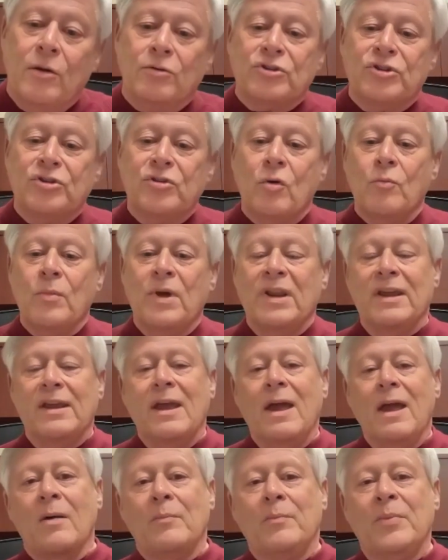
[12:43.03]
So
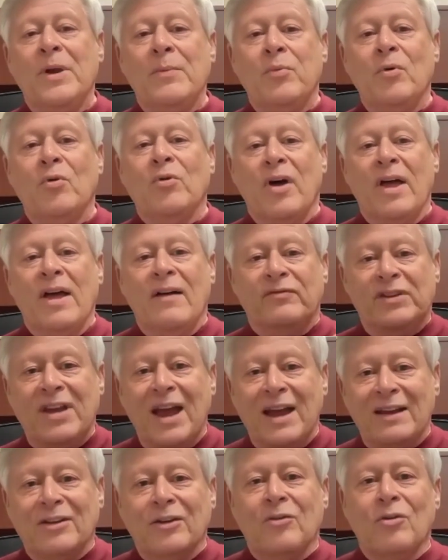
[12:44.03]
many people, they'll have
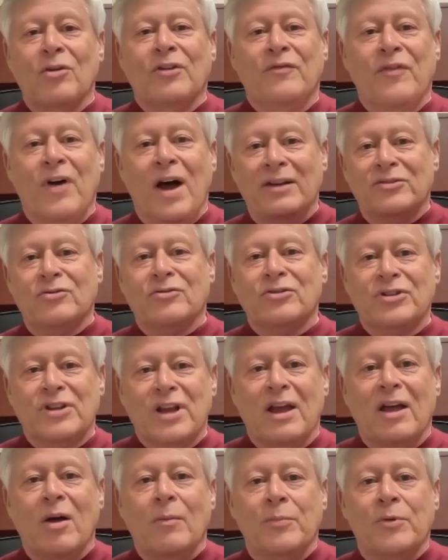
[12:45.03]
technical advisors to
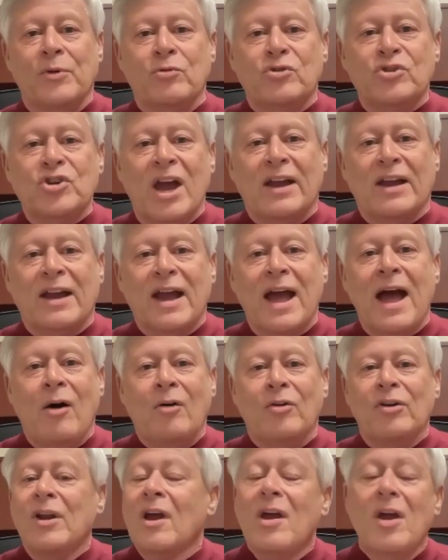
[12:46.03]
help you check
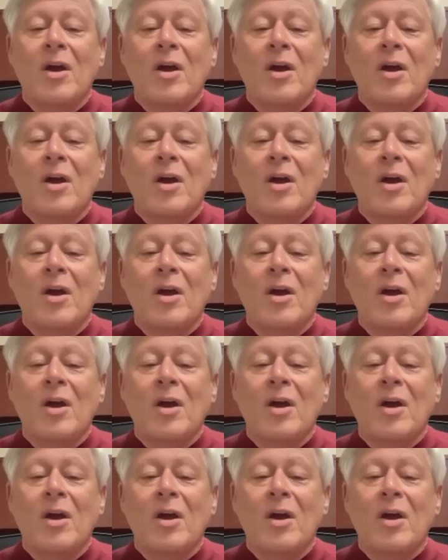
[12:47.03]
out,